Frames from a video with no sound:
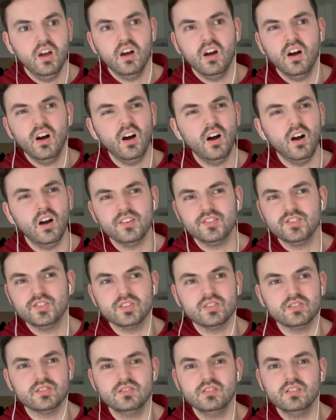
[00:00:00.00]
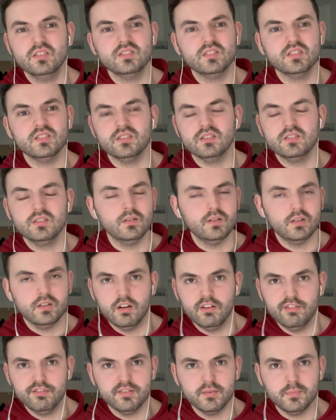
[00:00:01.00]
oh, it just doesn't do
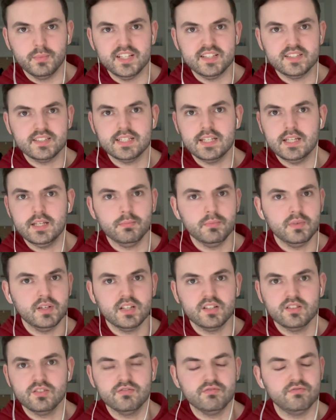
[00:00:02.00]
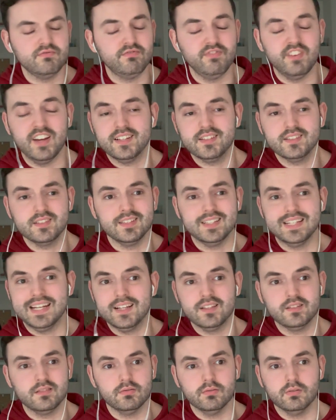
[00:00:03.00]
enough for me to keep me in vested
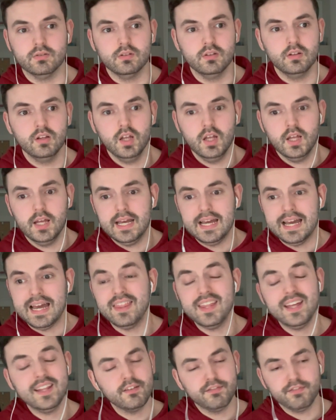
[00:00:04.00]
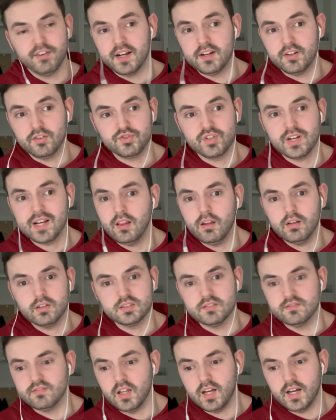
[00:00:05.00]
at all. And then the final track,
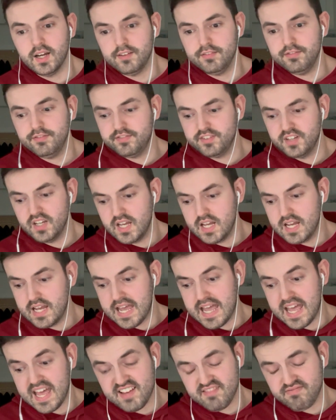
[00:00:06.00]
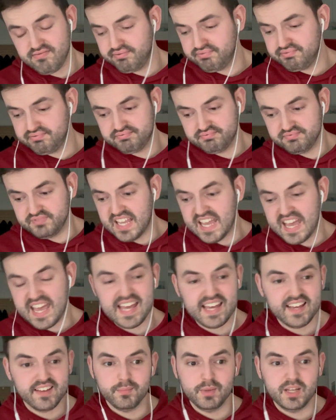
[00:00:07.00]
Loss of Life,
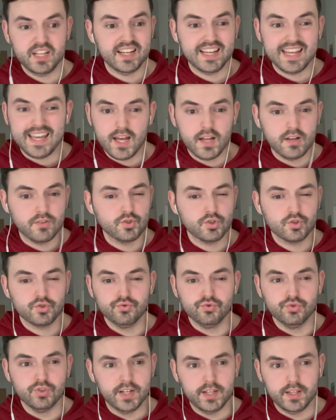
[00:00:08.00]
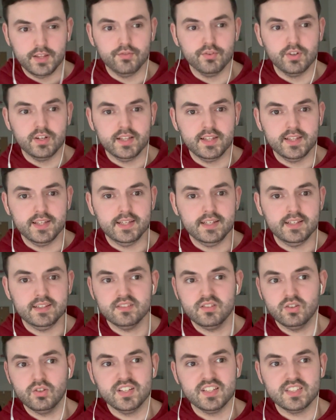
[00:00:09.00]
again, just really,
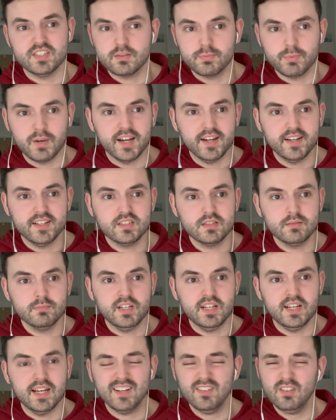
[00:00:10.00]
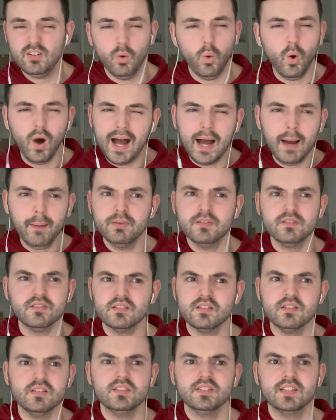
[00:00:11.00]
really uninspired to me. I don't know what
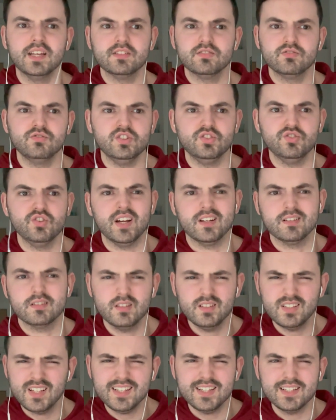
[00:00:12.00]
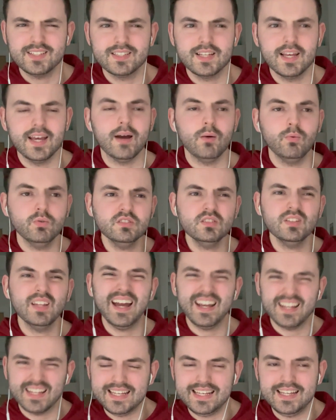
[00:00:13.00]
happens to these last three tracks, because like I say, I wasn't
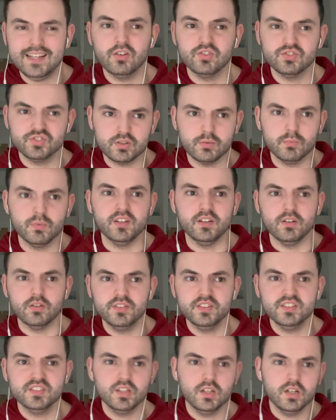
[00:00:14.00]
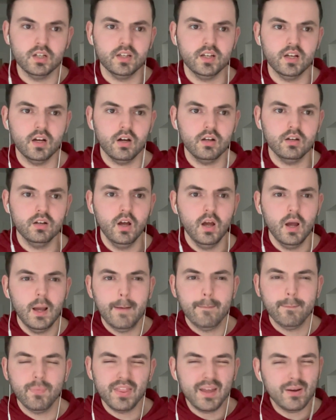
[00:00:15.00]
that keen on some of the others early on,
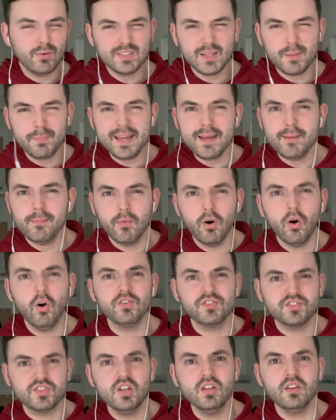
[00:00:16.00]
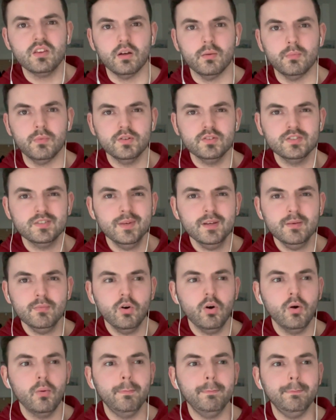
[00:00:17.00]
but there was a bit more to them. There was a bit
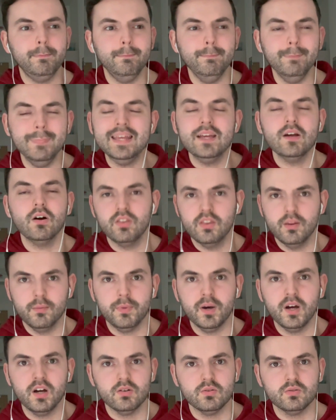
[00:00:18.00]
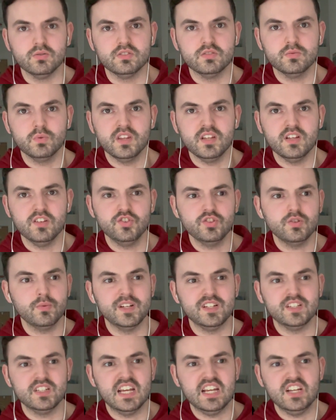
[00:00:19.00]
more meat on the bones with the
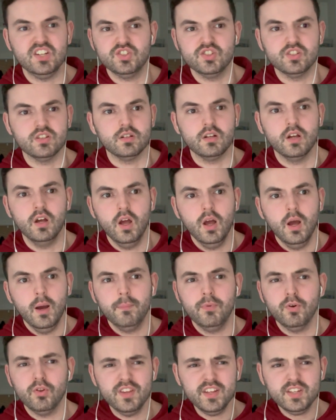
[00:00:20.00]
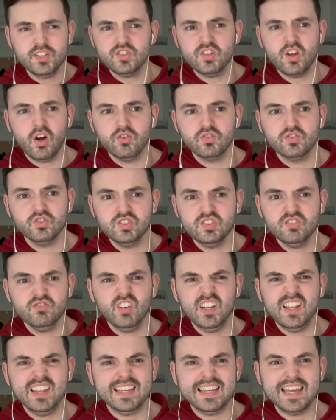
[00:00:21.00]
instrumentation. But this song doesn't
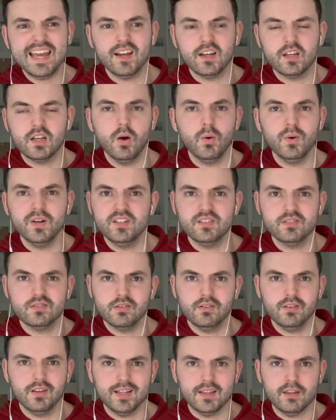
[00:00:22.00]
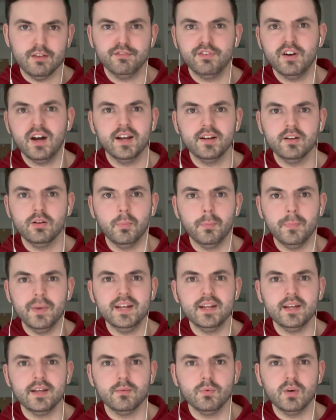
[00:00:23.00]
really get going until like the final
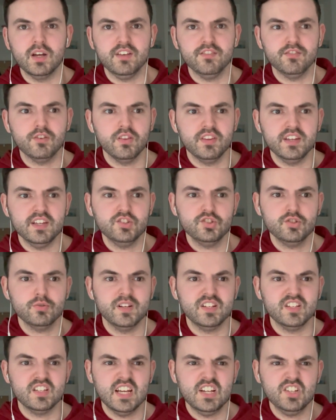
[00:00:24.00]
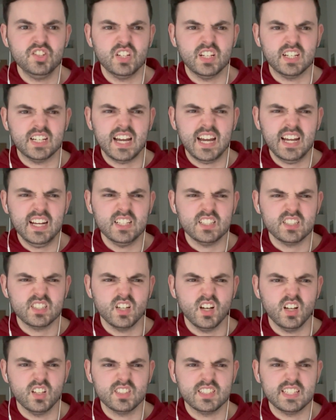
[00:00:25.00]
minute, where you've got the instrumentation that kind of
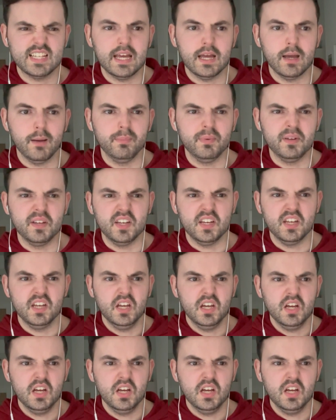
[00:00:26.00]
starts to get a bit